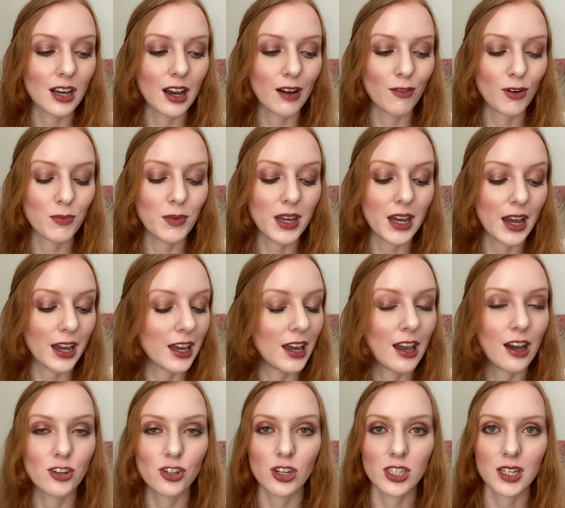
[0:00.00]
For me, I
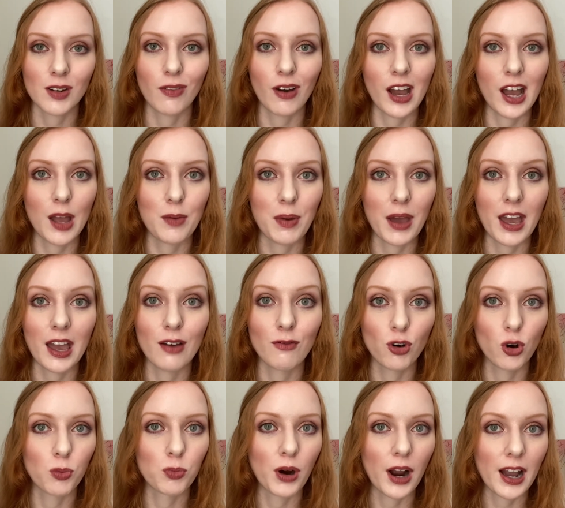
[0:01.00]
can't justify paying
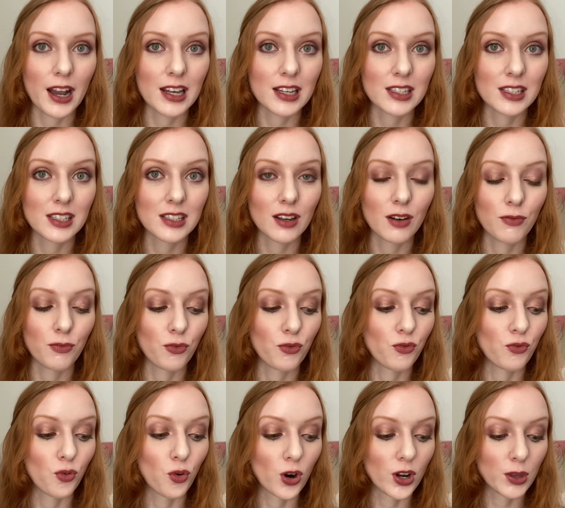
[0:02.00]
full price
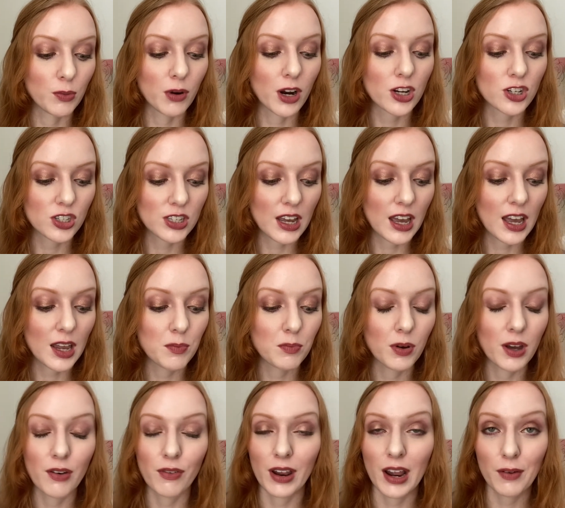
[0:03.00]
for the brush set,
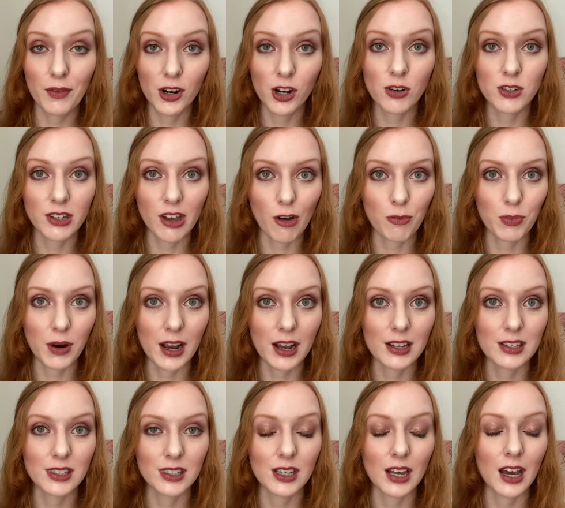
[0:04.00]
but if it ever goes half
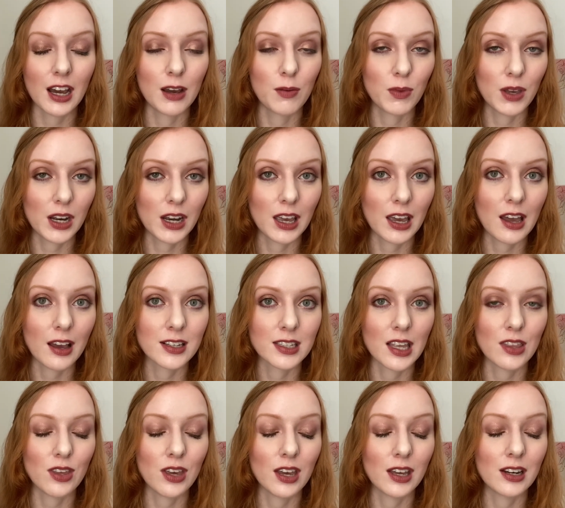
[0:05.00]
price, I'm getting it because I
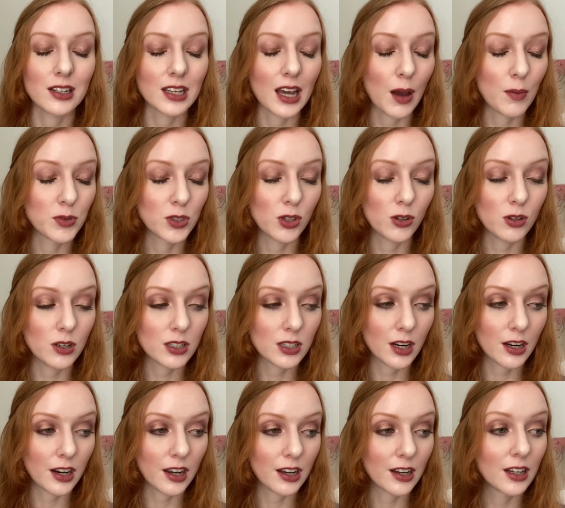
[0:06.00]
think it is absolutely
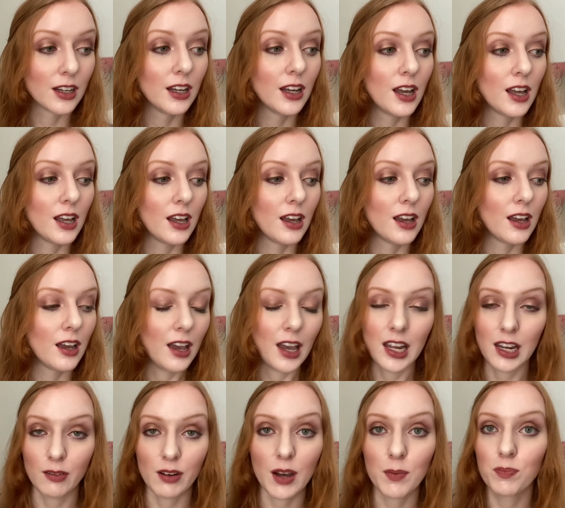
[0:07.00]
stunning.
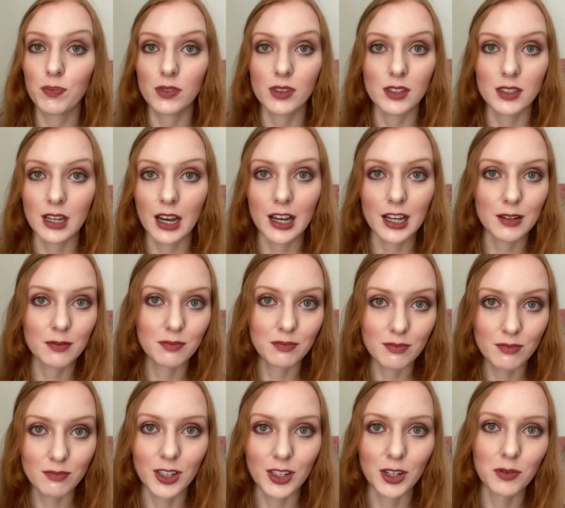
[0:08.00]
Anyway, side,
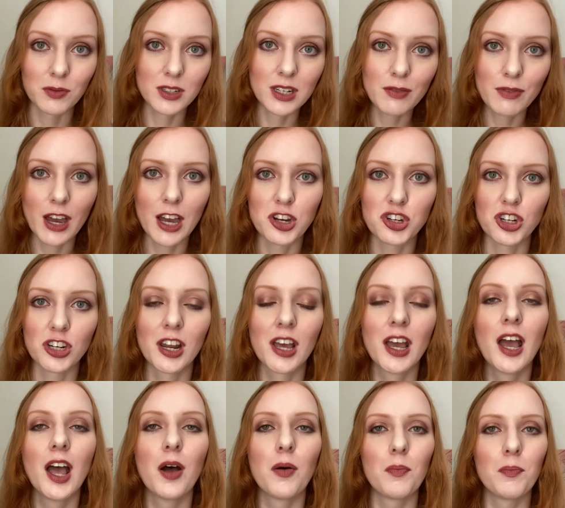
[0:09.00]
deviation.
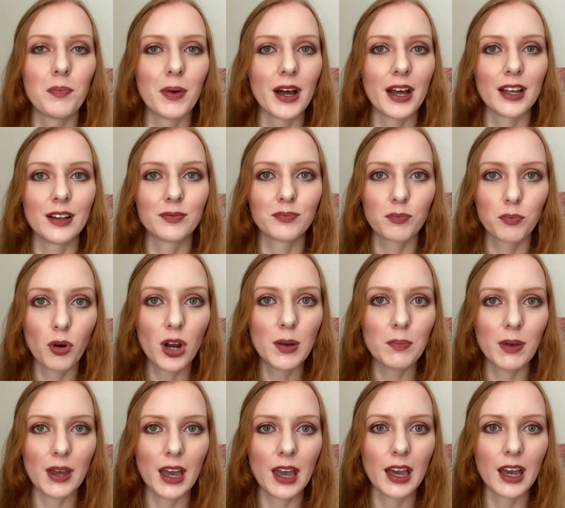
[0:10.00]
But point
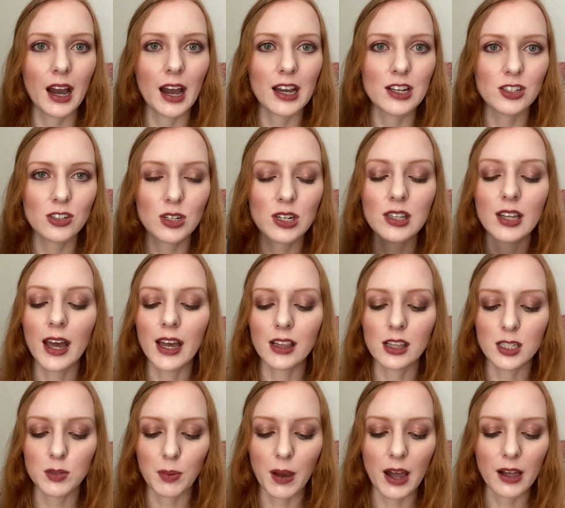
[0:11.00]
being, I did like
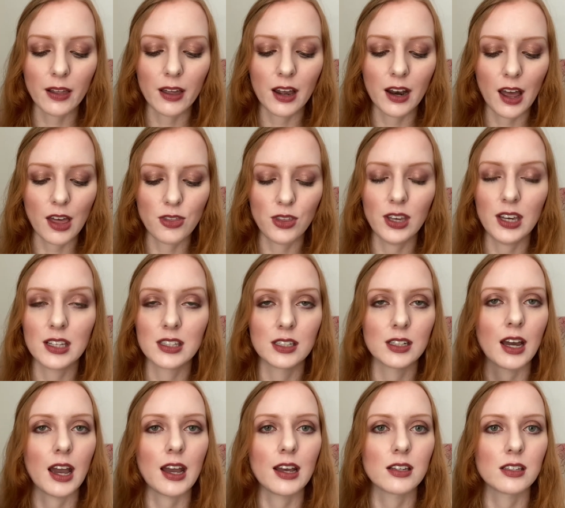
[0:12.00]
this palette. I think it's
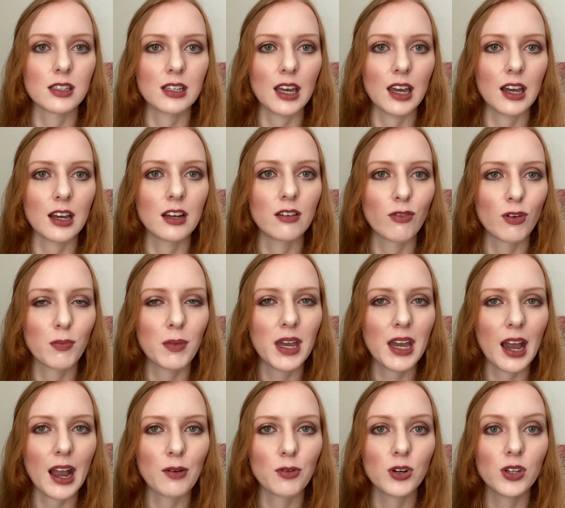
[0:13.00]
nice. And for me,
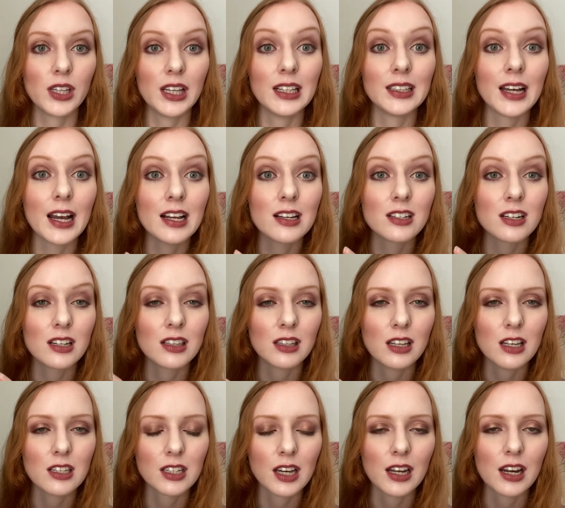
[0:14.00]
I really liked
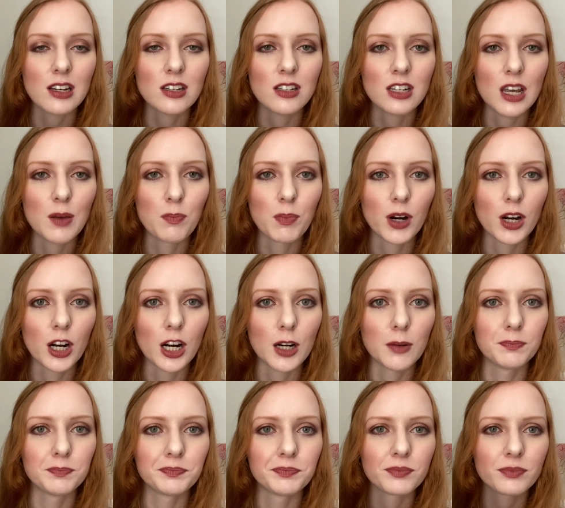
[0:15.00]
these kind of
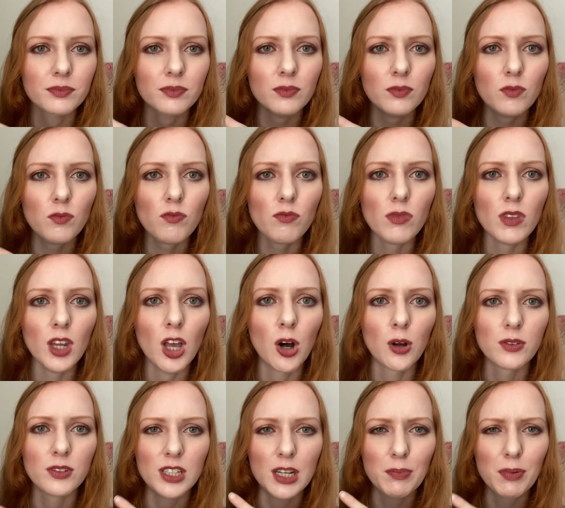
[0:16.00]
deeper
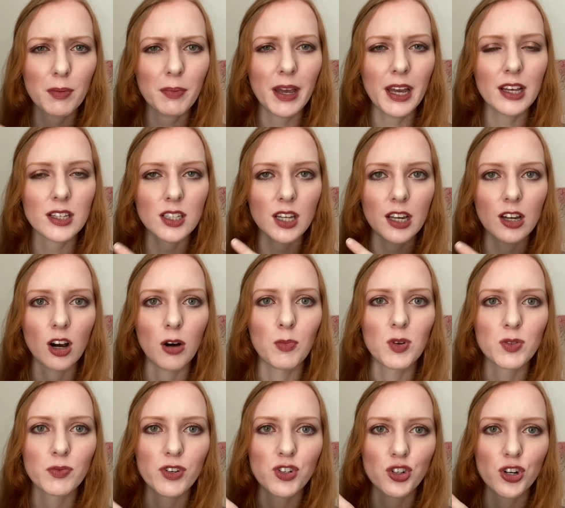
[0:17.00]
pinks, like
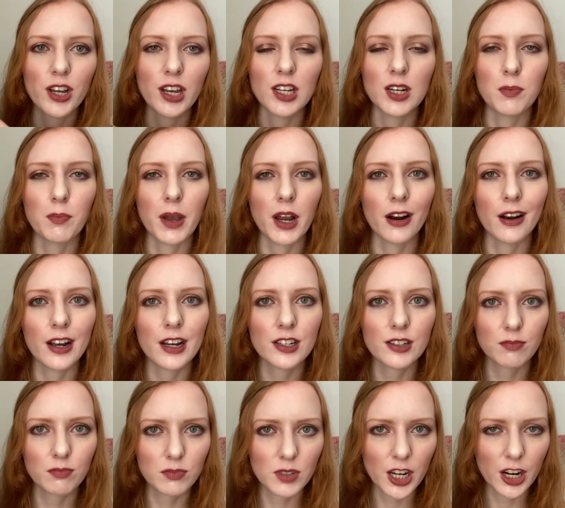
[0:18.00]
almost venturing into berry
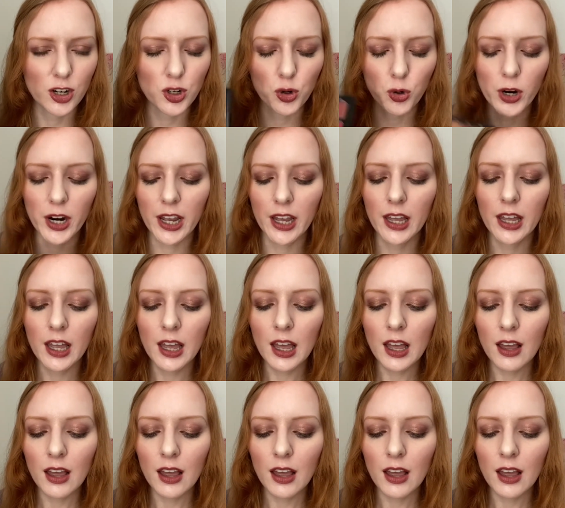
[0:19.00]
territory.